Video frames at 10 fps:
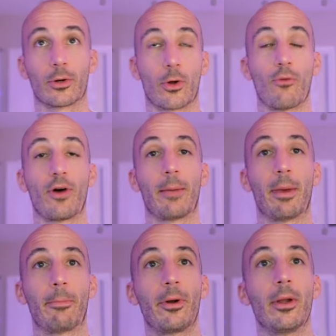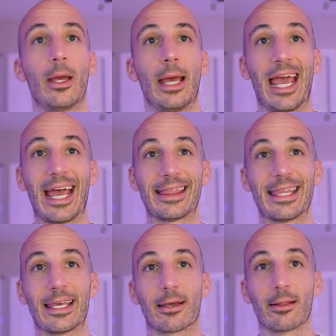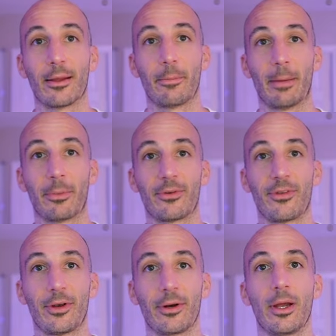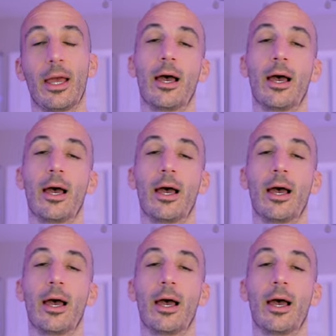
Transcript: or Ko-Fi member at the club member tier.